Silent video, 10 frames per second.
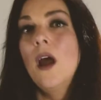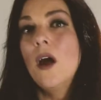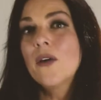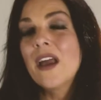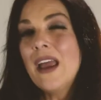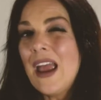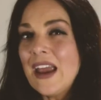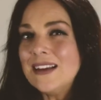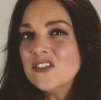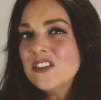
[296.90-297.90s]
Okay,
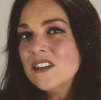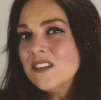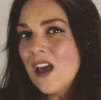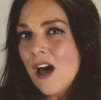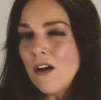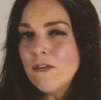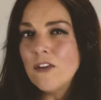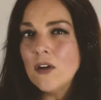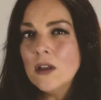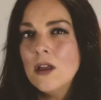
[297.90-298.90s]
H, is it
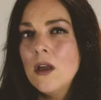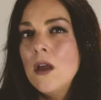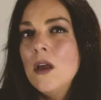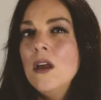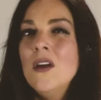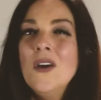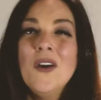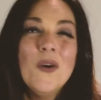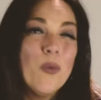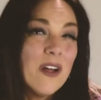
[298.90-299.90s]
helpful?
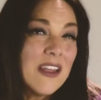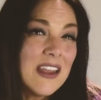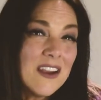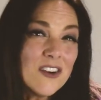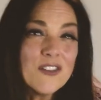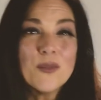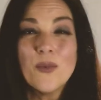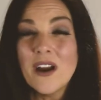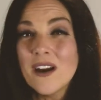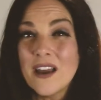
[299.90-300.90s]
Well, here's here's
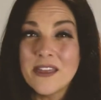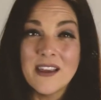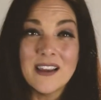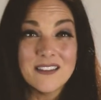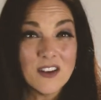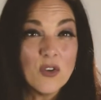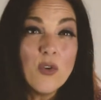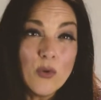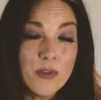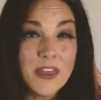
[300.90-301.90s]
where I think it's a
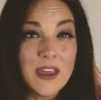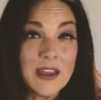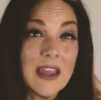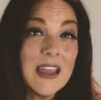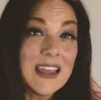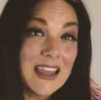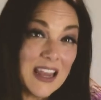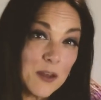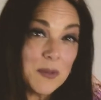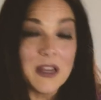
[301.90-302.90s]
cool thing. It
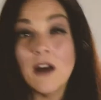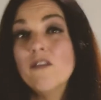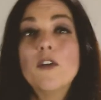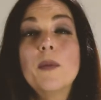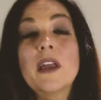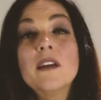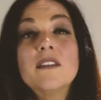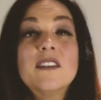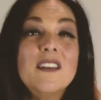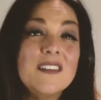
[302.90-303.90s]
can be helpful
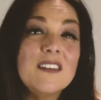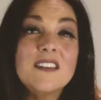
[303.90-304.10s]
because this is